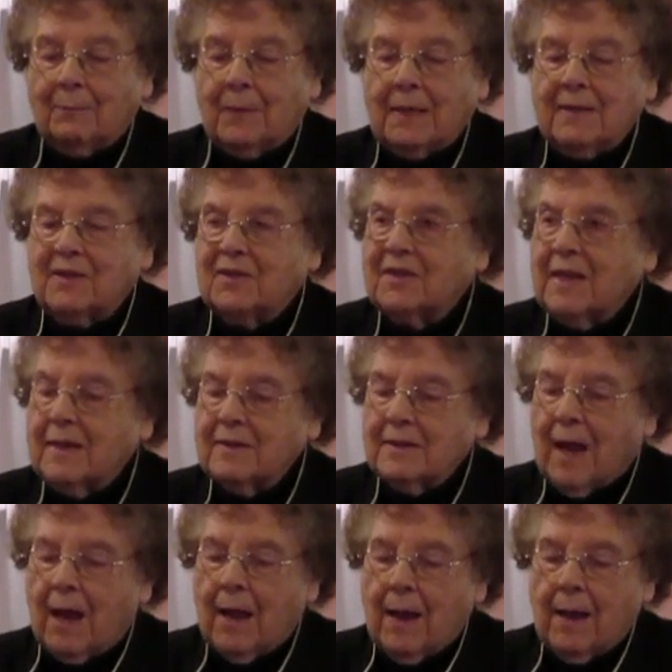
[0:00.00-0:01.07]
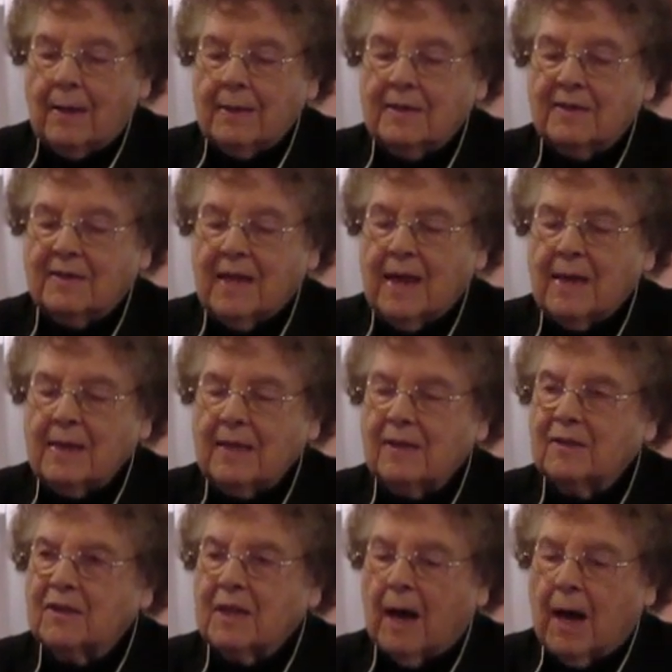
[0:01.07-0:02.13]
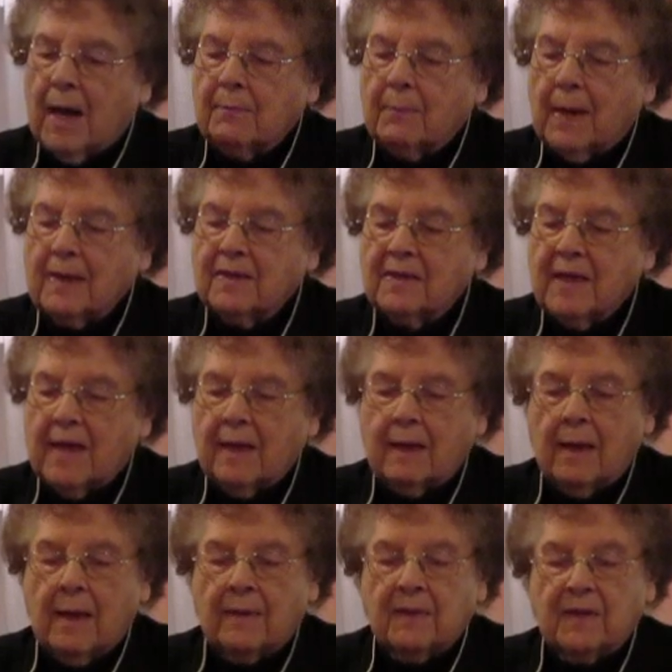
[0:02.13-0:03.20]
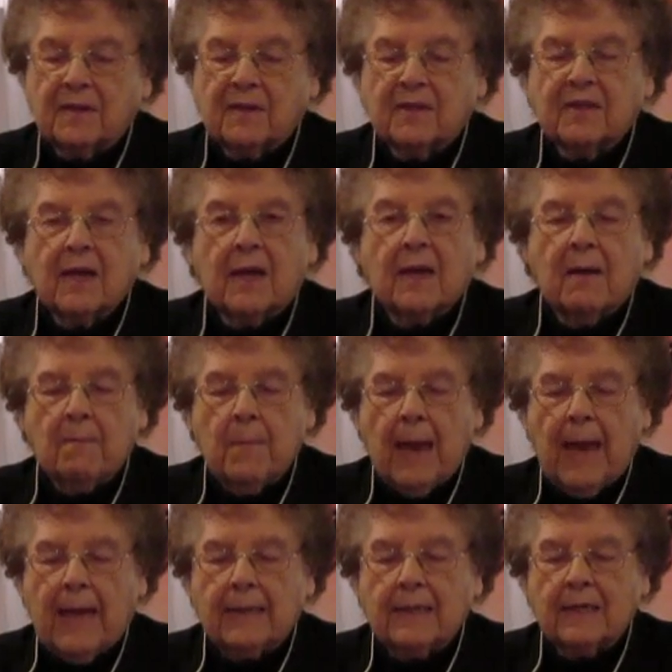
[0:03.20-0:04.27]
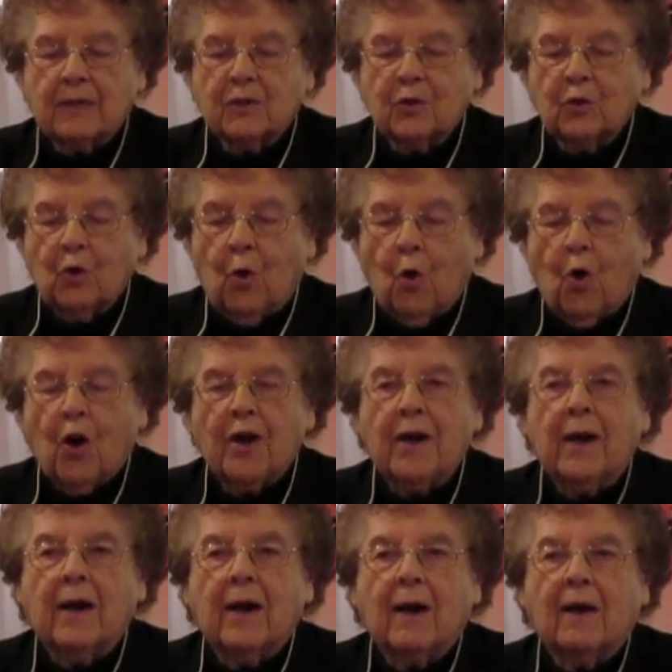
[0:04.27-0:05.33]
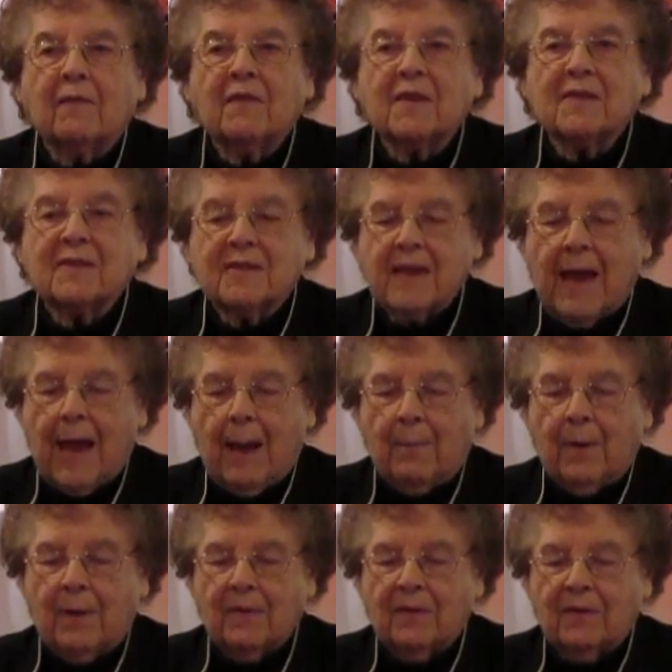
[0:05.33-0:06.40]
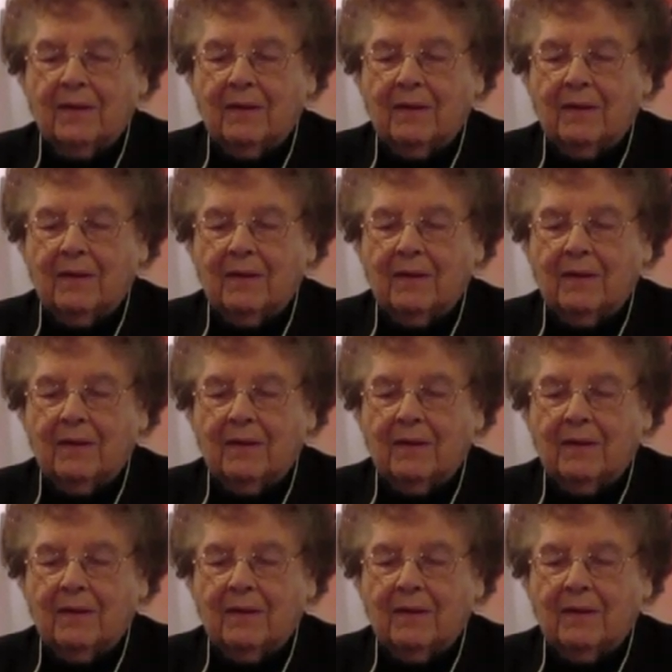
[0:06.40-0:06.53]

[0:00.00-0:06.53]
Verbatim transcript: He says, he's saying he is God by saying, the Son of Man is Lord of the Sabbath.